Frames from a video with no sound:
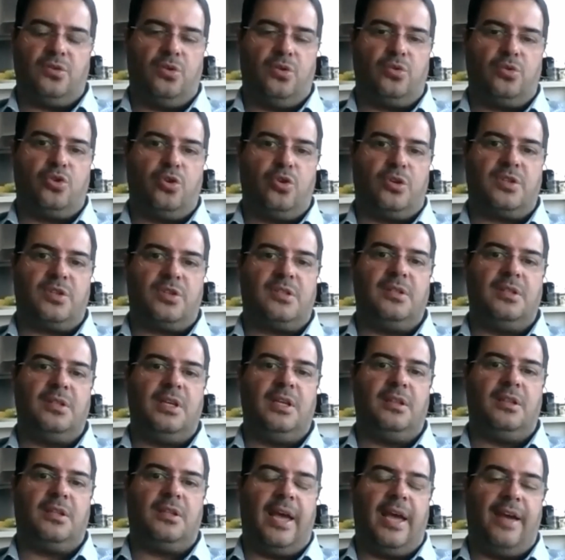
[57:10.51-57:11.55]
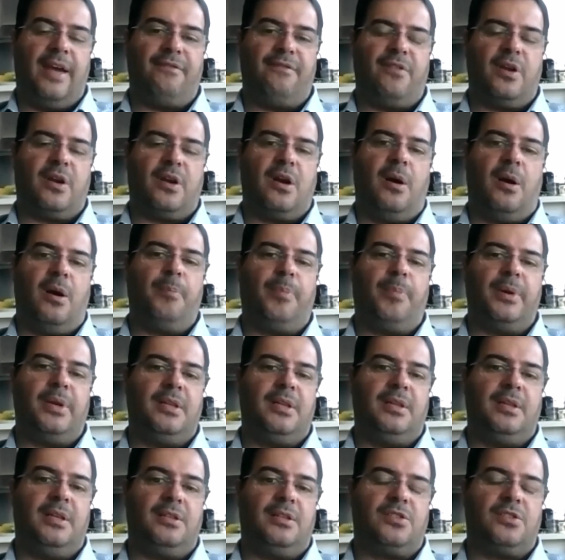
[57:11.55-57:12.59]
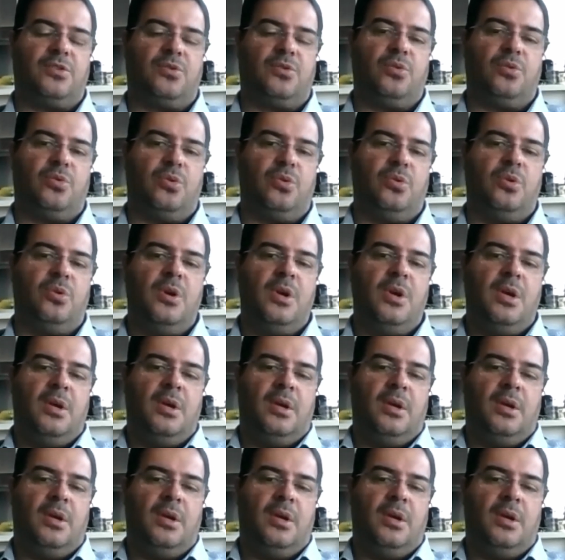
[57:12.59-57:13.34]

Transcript: You just need, every company needs to do